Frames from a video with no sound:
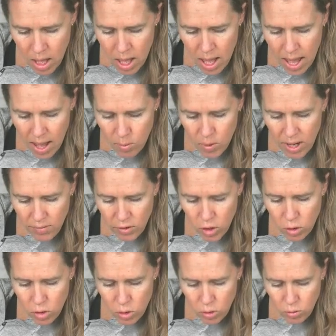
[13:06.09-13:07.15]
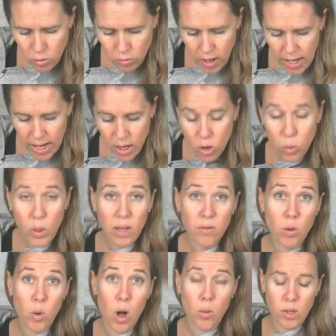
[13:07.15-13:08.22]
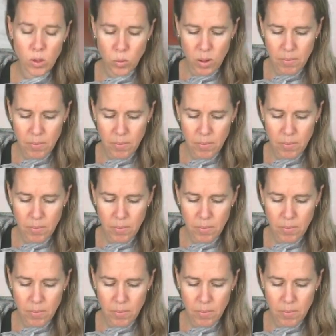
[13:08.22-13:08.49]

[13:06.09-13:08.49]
And whenever you go through right angle weave, you always wanna